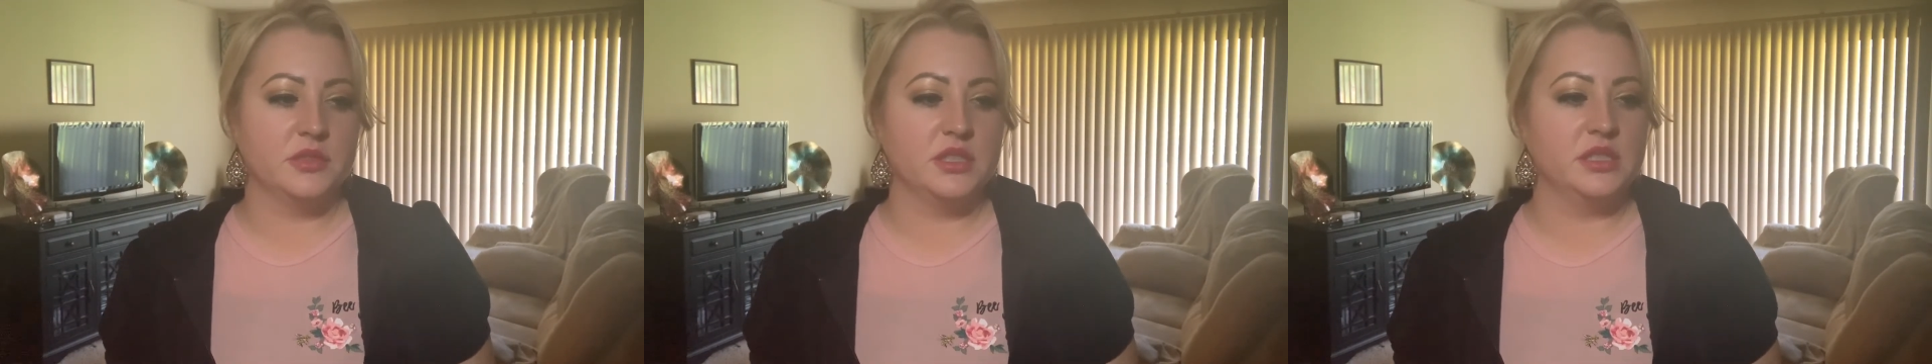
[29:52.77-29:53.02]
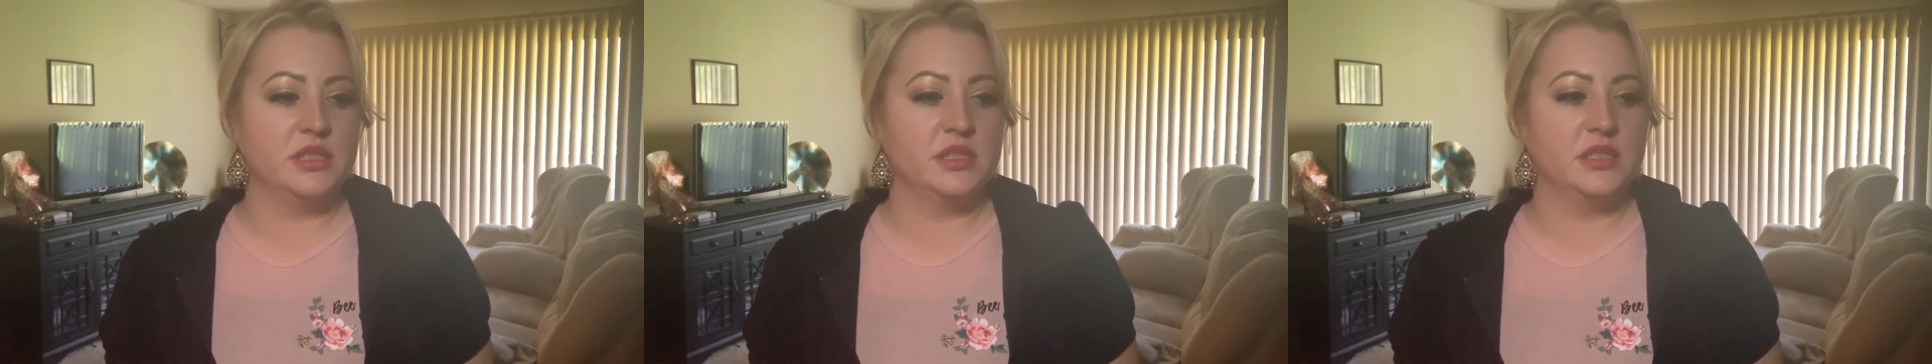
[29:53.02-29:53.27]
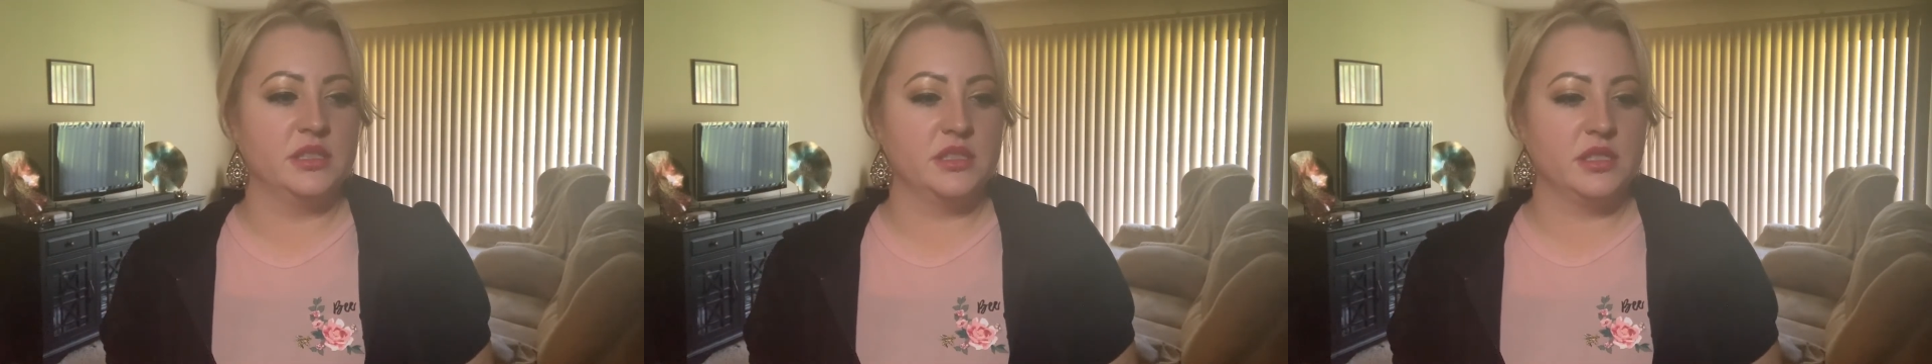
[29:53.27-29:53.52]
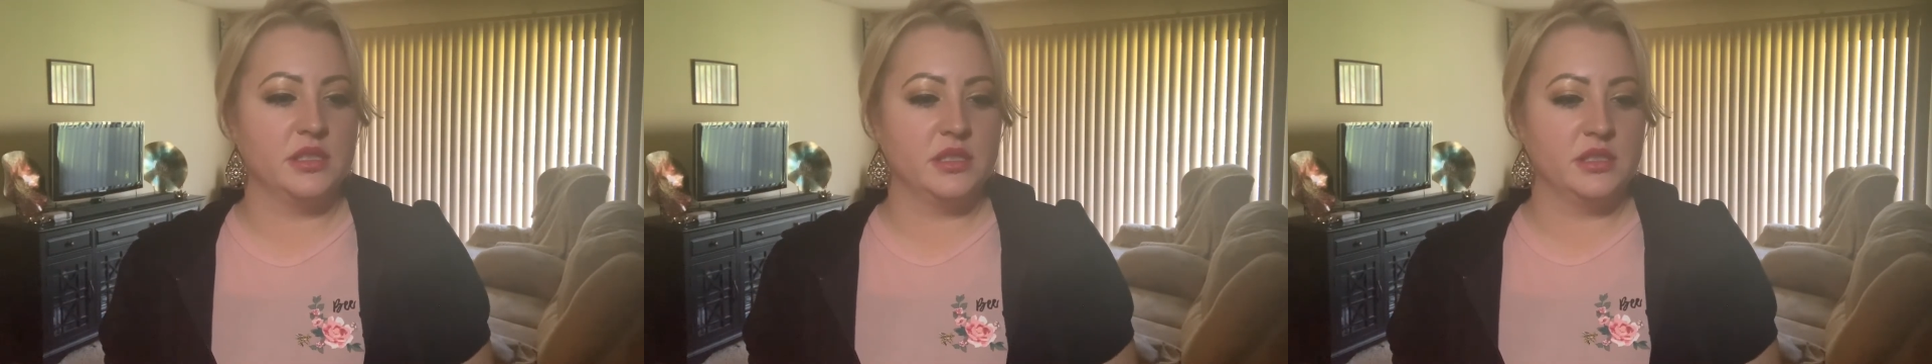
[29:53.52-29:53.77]

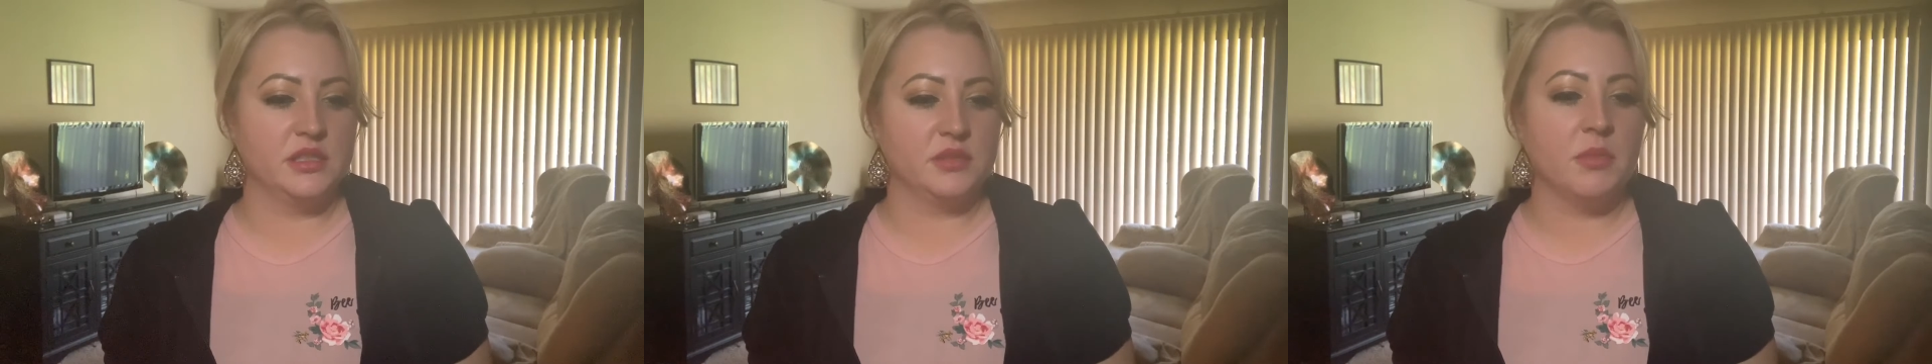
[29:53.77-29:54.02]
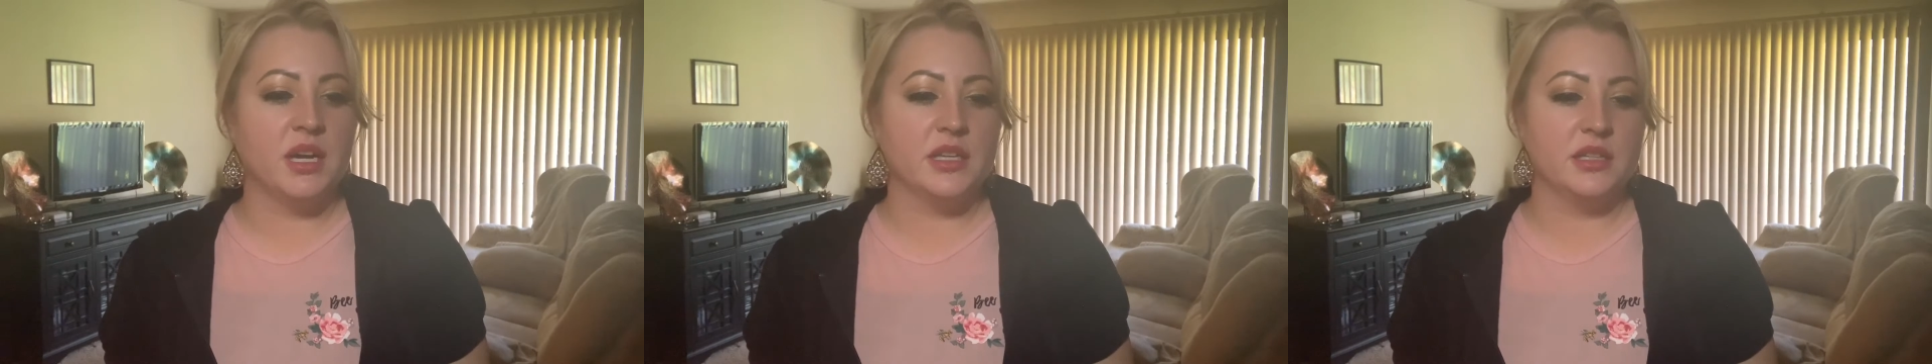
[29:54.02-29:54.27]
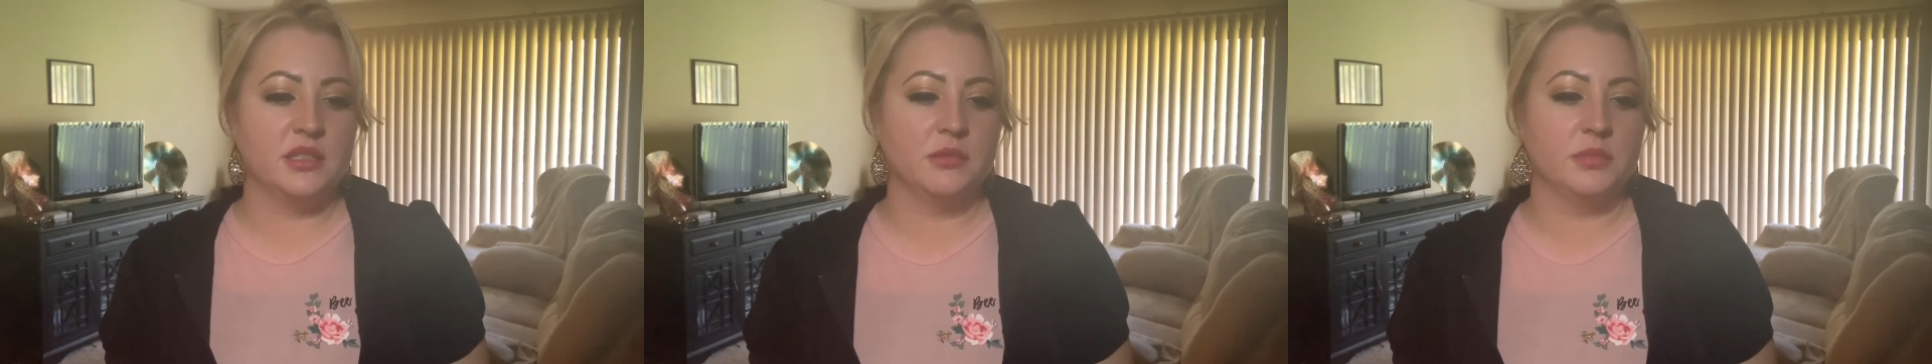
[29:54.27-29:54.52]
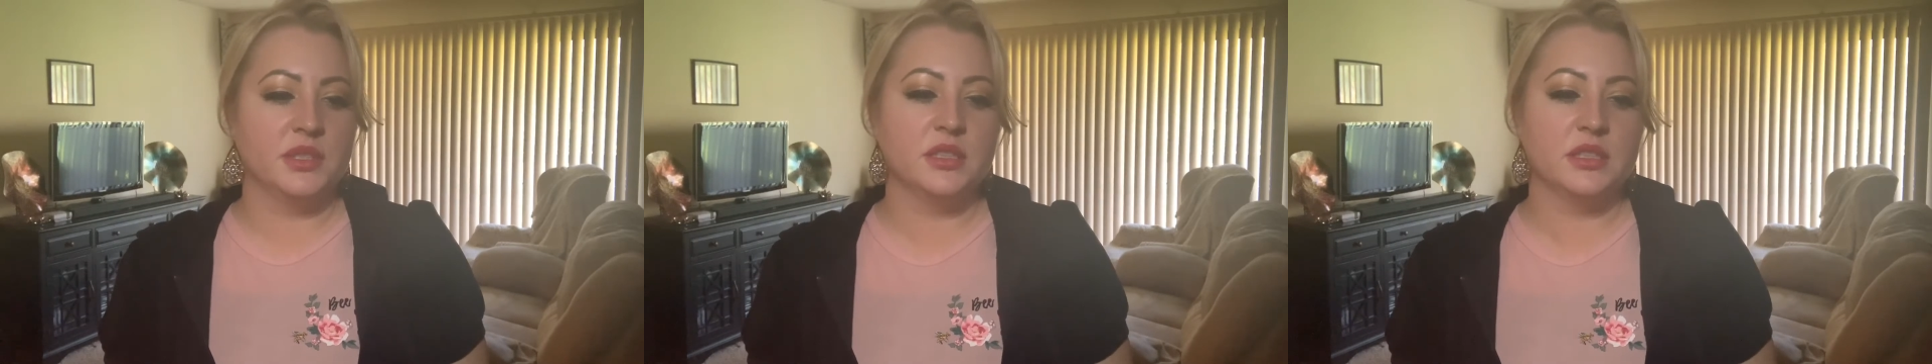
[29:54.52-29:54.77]
is my
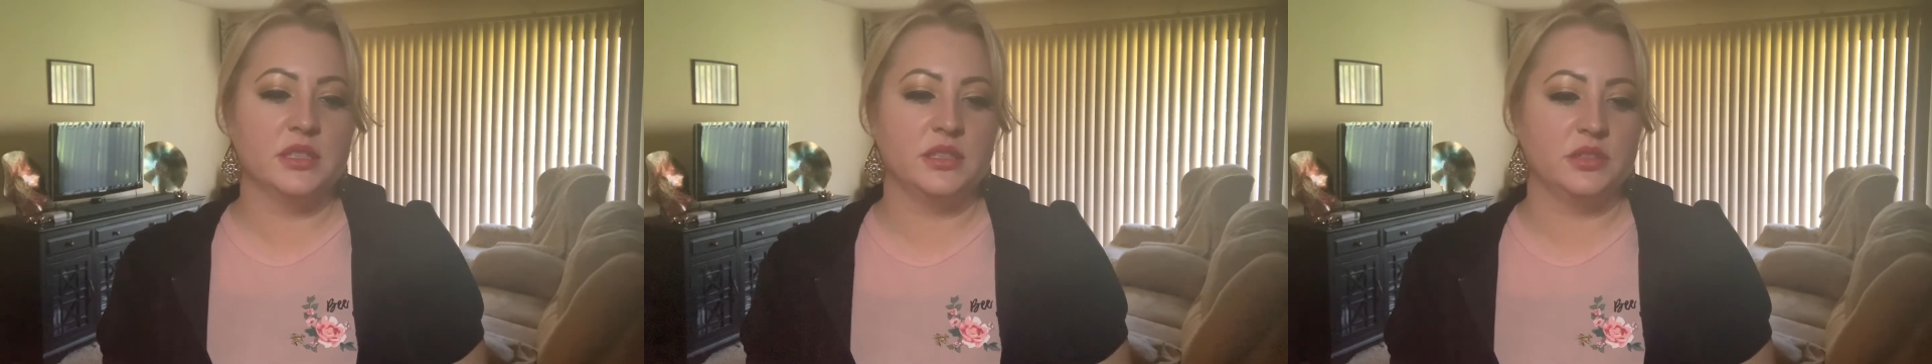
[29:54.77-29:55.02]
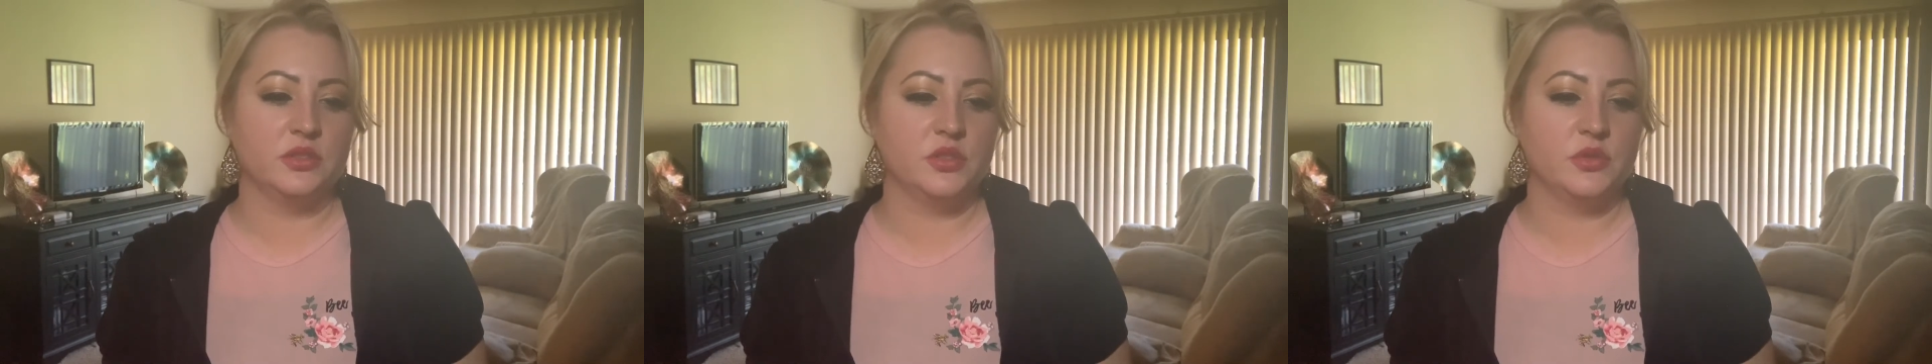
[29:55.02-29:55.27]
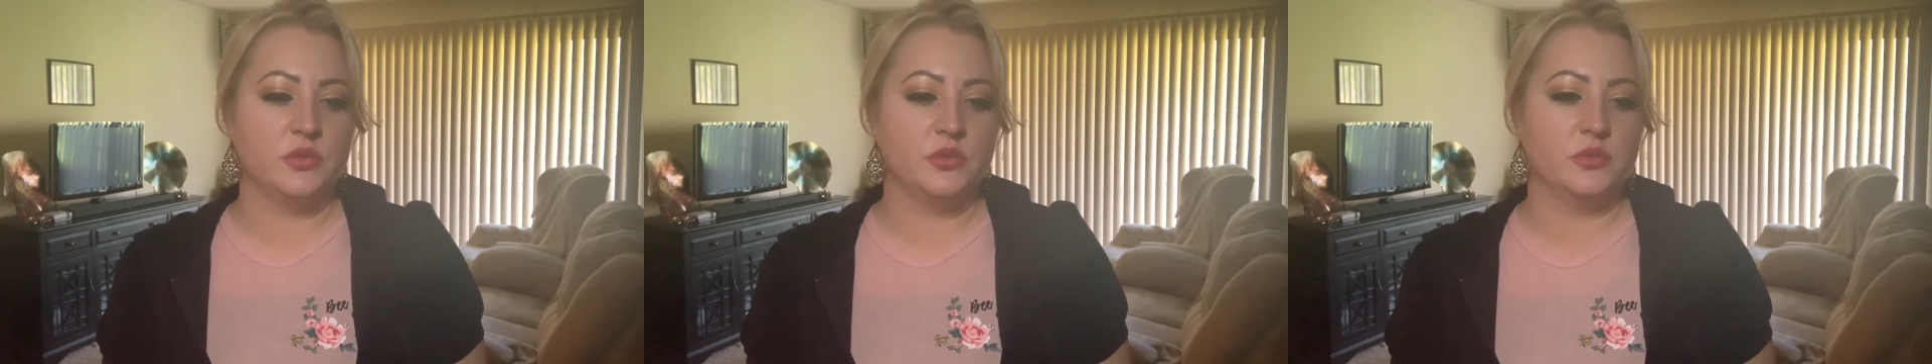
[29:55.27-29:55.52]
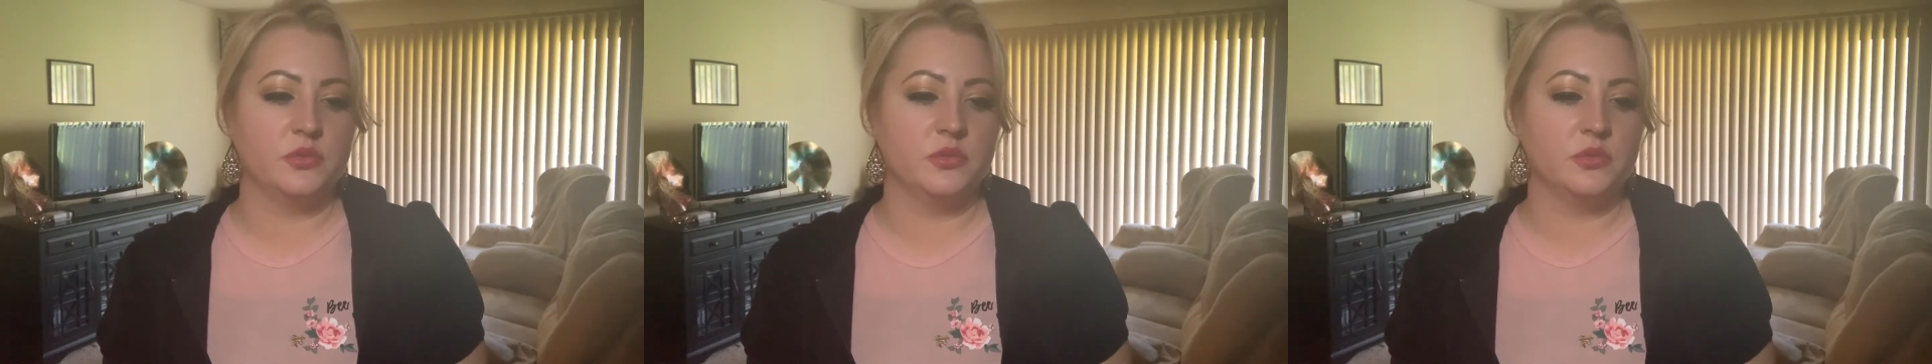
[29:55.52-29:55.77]
inability
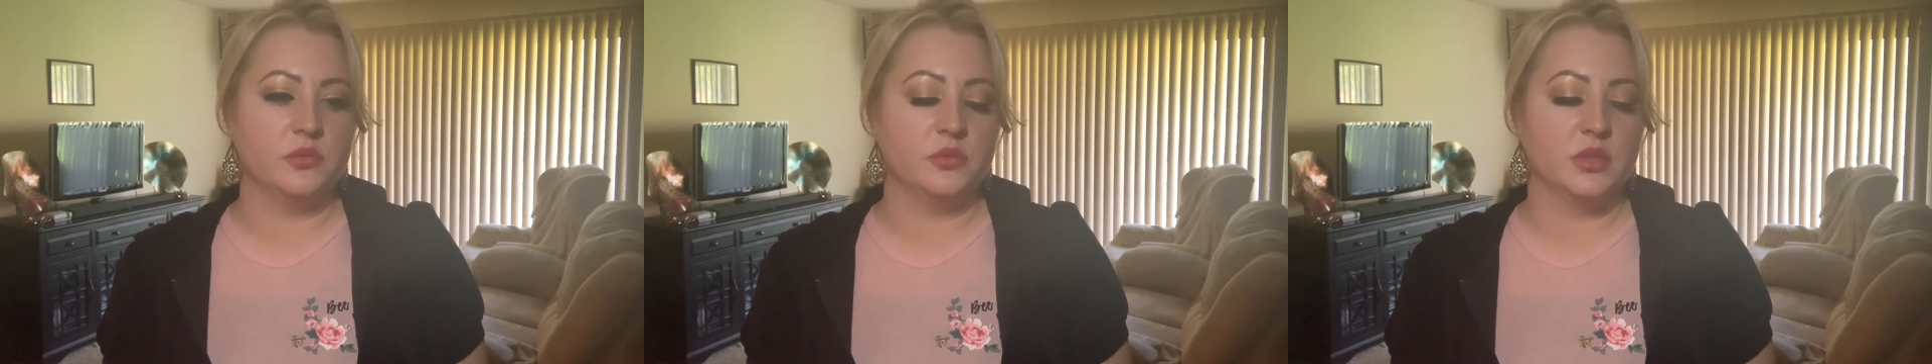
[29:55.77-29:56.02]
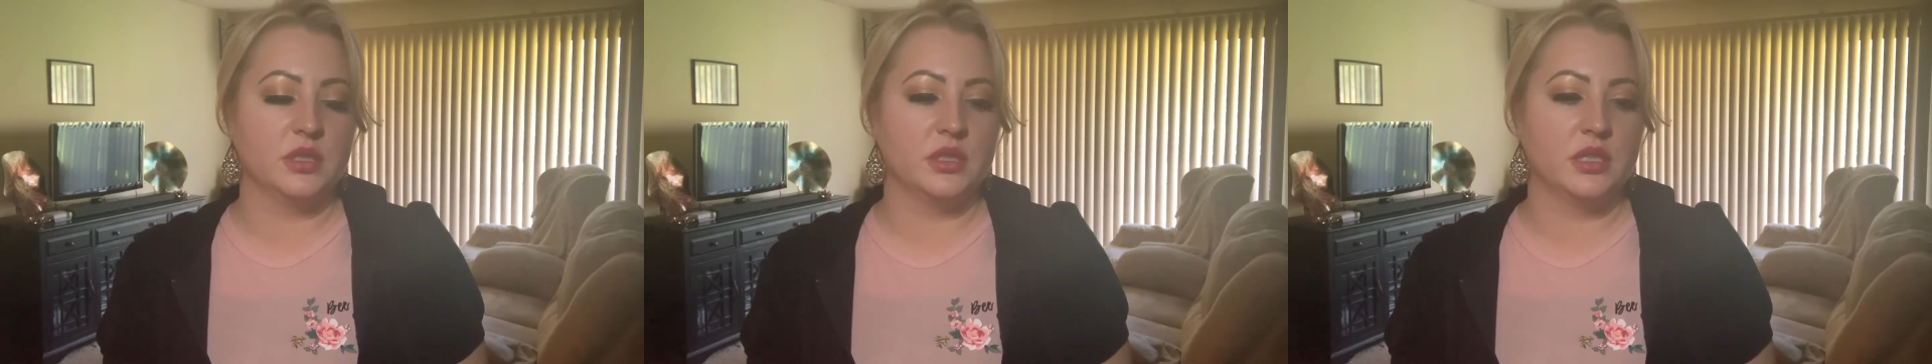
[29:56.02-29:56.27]
to